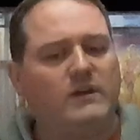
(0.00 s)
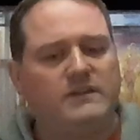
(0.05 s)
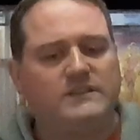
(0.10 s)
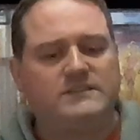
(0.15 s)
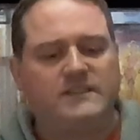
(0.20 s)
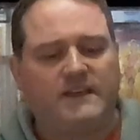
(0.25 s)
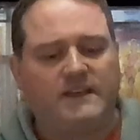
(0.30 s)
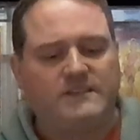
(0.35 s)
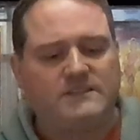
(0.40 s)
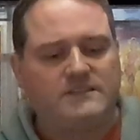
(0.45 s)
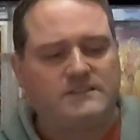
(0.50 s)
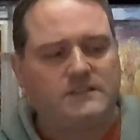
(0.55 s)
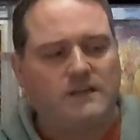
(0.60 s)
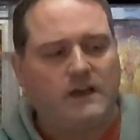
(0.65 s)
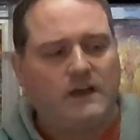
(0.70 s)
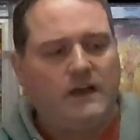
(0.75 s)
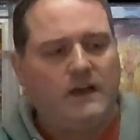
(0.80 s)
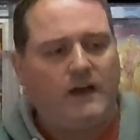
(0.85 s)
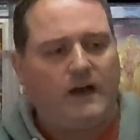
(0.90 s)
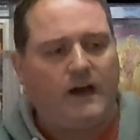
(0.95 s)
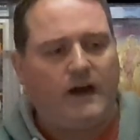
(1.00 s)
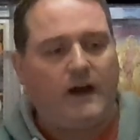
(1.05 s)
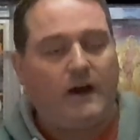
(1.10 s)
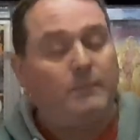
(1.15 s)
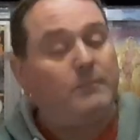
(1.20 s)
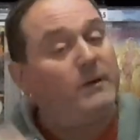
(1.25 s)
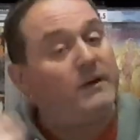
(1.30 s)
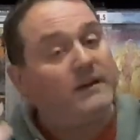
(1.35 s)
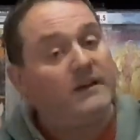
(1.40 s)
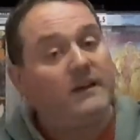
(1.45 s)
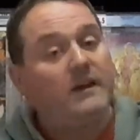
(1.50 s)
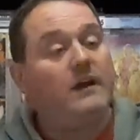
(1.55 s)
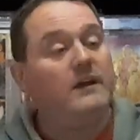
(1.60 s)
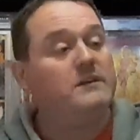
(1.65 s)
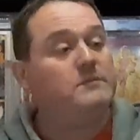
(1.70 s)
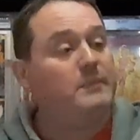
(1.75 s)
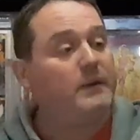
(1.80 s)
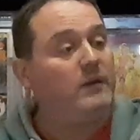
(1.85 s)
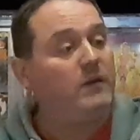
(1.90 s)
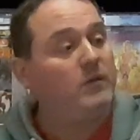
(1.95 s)
of sense. But yeah,
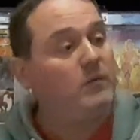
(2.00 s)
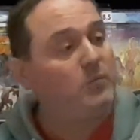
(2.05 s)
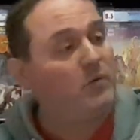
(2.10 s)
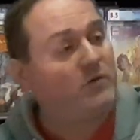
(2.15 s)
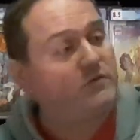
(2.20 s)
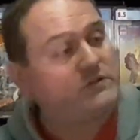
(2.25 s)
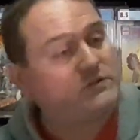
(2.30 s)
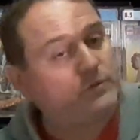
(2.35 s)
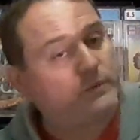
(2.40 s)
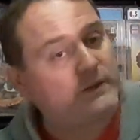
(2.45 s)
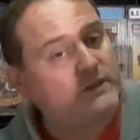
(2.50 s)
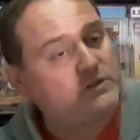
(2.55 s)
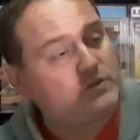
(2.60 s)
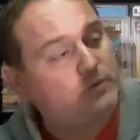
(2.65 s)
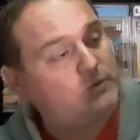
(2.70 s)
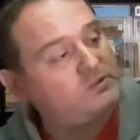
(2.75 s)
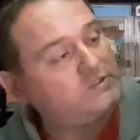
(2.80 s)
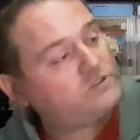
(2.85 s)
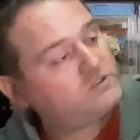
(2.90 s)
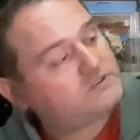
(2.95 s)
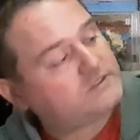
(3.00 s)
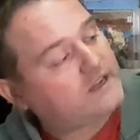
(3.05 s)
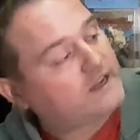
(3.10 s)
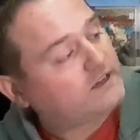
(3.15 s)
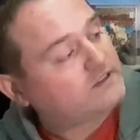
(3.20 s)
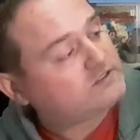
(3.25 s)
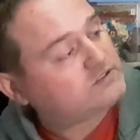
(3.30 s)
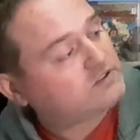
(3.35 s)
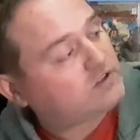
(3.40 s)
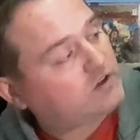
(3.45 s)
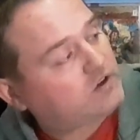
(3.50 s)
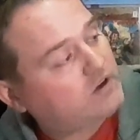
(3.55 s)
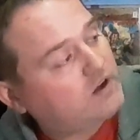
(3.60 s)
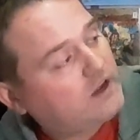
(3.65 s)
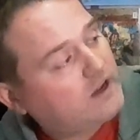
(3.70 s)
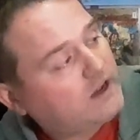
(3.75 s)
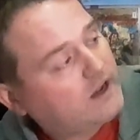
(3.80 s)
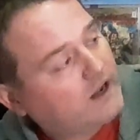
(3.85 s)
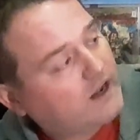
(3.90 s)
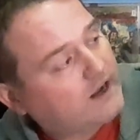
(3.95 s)
he's been on the book for 22 issues now, so
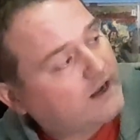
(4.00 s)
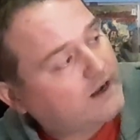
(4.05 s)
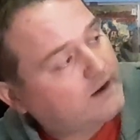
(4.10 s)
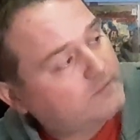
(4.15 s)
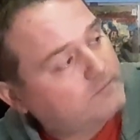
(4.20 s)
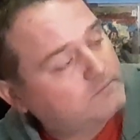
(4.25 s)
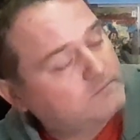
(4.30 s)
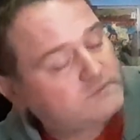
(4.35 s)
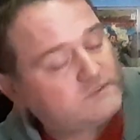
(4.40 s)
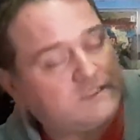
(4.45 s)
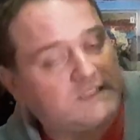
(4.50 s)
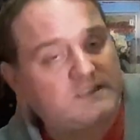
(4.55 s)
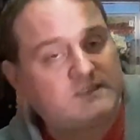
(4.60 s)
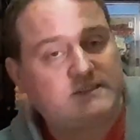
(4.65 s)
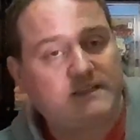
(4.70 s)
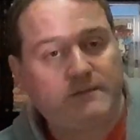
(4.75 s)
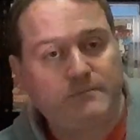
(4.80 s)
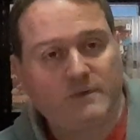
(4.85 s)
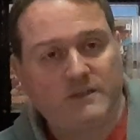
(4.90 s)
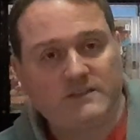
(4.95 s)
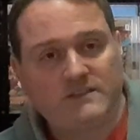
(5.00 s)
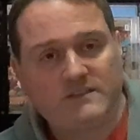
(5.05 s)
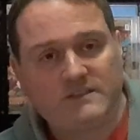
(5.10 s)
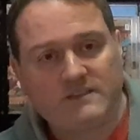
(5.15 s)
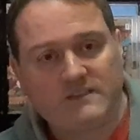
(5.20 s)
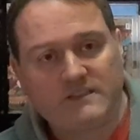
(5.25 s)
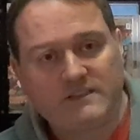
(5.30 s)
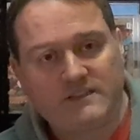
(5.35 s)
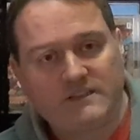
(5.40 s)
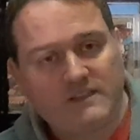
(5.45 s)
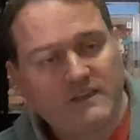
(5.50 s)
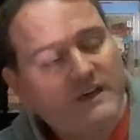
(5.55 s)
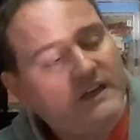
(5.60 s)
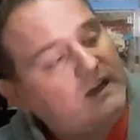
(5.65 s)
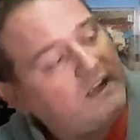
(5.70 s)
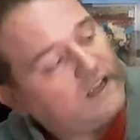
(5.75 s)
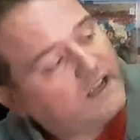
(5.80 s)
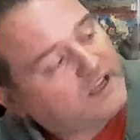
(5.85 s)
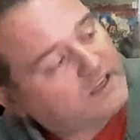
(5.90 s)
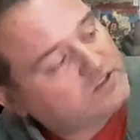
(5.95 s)
DC must
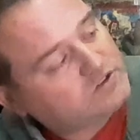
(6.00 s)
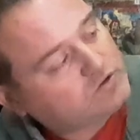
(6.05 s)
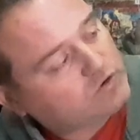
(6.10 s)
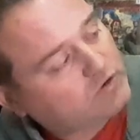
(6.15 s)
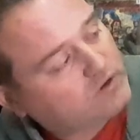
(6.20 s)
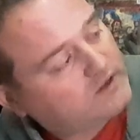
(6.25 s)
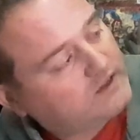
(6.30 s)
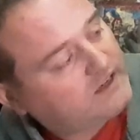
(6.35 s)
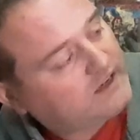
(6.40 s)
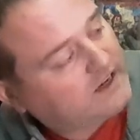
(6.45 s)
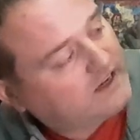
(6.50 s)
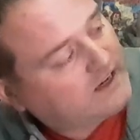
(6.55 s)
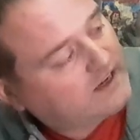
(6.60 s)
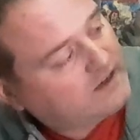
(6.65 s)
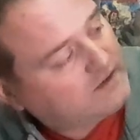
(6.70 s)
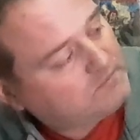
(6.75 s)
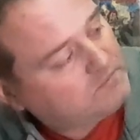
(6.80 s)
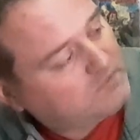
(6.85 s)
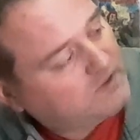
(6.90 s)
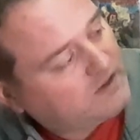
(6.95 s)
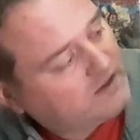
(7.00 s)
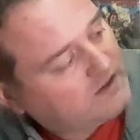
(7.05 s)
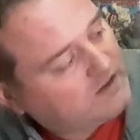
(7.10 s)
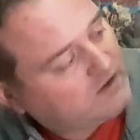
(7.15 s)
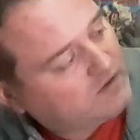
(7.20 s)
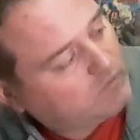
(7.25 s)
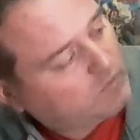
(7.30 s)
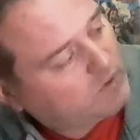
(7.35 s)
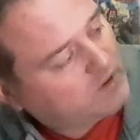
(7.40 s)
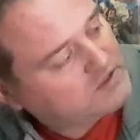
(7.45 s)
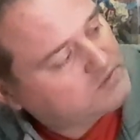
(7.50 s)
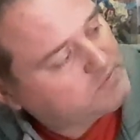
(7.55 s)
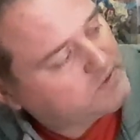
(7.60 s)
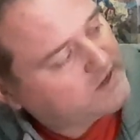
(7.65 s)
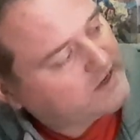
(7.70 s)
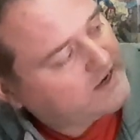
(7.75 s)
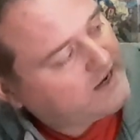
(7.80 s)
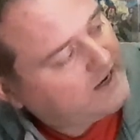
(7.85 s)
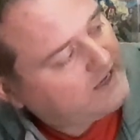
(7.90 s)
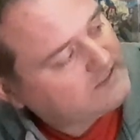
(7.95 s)
enjoy what he's
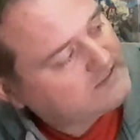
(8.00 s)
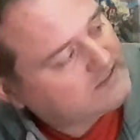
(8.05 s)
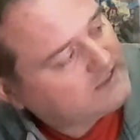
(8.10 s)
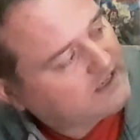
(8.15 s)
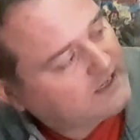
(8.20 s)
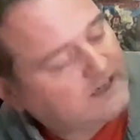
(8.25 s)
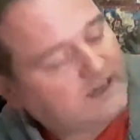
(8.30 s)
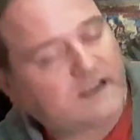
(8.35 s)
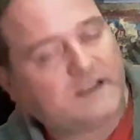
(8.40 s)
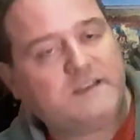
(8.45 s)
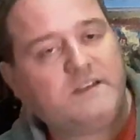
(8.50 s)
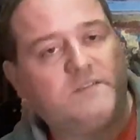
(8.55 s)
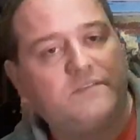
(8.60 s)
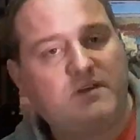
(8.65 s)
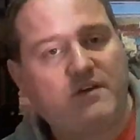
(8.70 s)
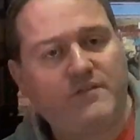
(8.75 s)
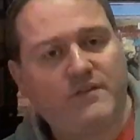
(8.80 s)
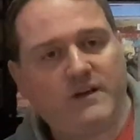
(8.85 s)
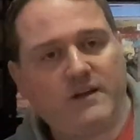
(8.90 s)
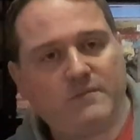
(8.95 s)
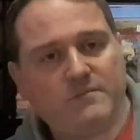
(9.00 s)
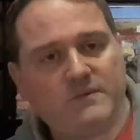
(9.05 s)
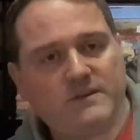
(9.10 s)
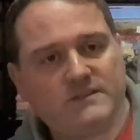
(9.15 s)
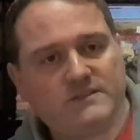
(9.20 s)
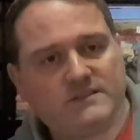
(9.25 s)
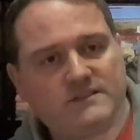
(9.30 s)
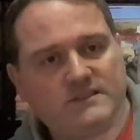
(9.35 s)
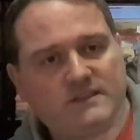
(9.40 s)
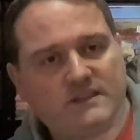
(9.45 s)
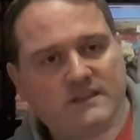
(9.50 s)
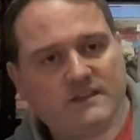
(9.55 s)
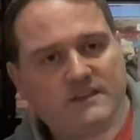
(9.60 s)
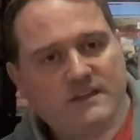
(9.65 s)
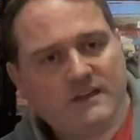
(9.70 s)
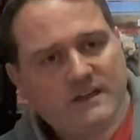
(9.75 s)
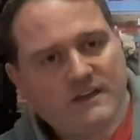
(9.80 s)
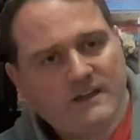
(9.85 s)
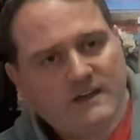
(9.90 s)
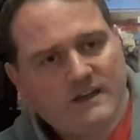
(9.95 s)
bringing out, and they've given him this.
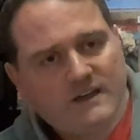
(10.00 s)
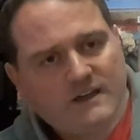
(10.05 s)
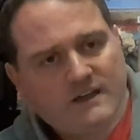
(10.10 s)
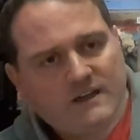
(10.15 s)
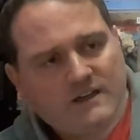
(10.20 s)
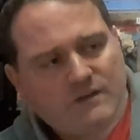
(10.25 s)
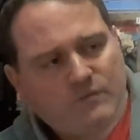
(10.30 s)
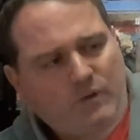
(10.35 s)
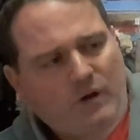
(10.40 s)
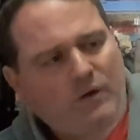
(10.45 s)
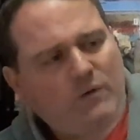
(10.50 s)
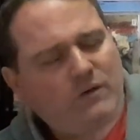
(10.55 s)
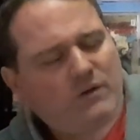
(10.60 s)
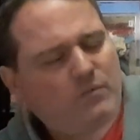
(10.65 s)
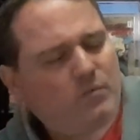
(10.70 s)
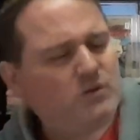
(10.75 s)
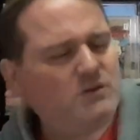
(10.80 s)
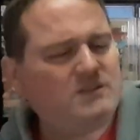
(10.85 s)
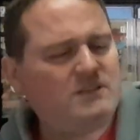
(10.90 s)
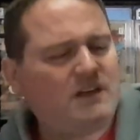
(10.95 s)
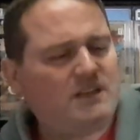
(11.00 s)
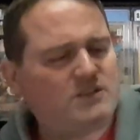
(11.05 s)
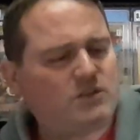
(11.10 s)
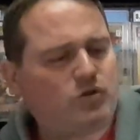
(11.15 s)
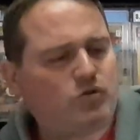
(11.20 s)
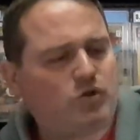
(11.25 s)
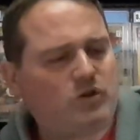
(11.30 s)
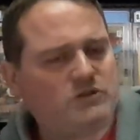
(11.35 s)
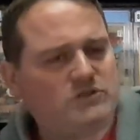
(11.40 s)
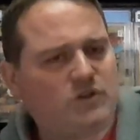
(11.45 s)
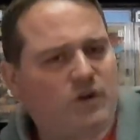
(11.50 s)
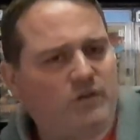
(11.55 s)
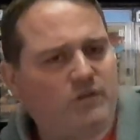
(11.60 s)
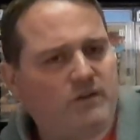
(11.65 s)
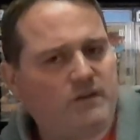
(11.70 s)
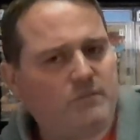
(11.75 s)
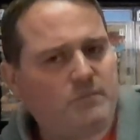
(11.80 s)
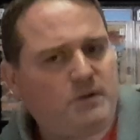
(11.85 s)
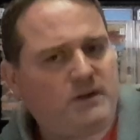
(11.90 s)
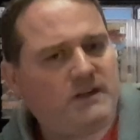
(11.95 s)
Well, I wouldn't say it's a
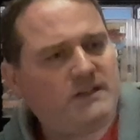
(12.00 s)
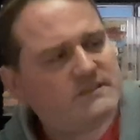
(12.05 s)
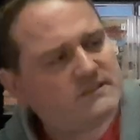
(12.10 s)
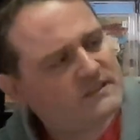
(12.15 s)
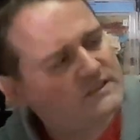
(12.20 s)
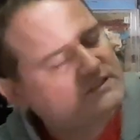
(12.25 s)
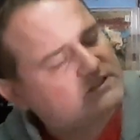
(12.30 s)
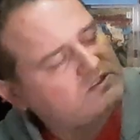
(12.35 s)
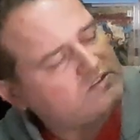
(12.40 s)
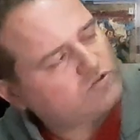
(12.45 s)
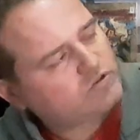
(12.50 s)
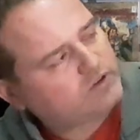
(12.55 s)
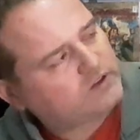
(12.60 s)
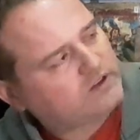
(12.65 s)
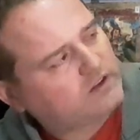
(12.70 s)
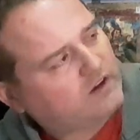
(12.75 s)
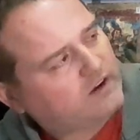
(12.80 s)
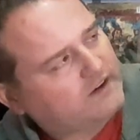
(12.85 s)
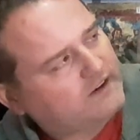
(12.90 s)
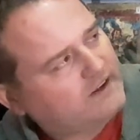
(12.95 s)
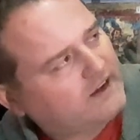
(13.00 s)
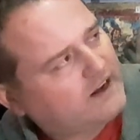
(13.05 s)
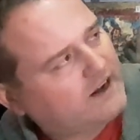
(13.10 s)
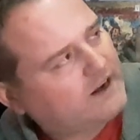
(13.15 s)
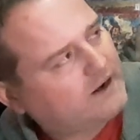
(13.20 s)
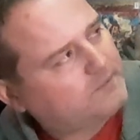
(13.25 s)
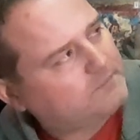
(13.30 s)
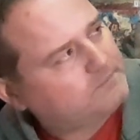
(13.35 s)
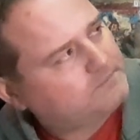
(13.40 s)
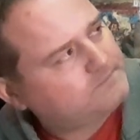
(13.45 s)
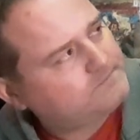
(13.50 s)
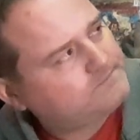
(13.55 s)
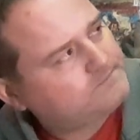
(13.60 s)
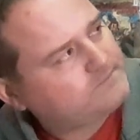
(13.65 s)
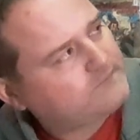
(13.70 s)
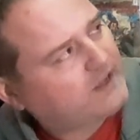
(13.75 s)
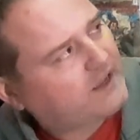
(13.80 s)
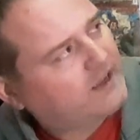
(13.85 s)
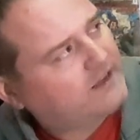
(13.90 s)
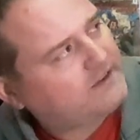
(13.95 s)
crossover, but it's a storyline.
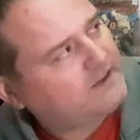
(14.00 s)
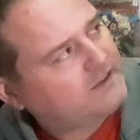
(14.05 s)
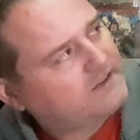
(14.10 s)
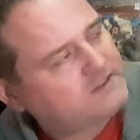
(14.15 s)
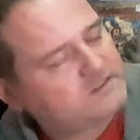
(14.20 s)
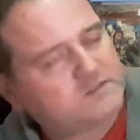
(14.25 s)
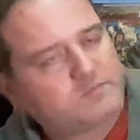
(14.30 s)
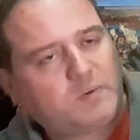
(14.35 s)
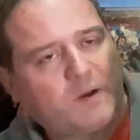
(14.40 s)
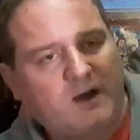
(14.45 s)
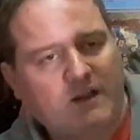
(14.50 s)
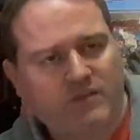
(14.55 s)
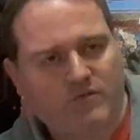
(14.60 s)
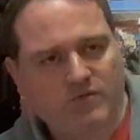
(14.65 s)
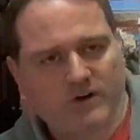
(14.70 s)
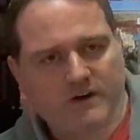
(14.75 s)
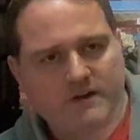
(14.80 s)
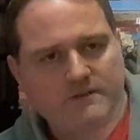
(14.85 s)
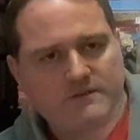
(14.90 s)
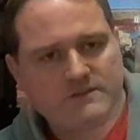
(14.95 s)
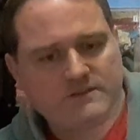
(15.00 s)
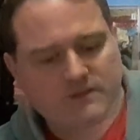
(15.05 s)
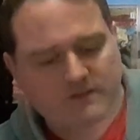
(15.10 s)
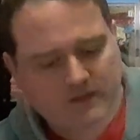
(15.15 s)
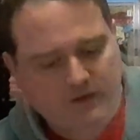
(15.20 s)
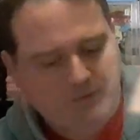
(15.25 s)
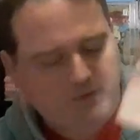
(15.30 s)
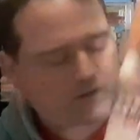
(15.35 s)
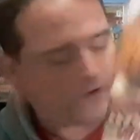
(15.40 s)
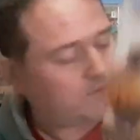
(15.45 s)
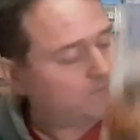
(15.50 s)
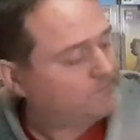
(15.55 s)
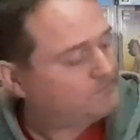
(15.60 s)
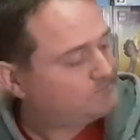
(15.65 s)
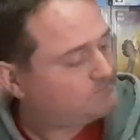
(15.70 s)
And yeah, this is part 3. So there we go.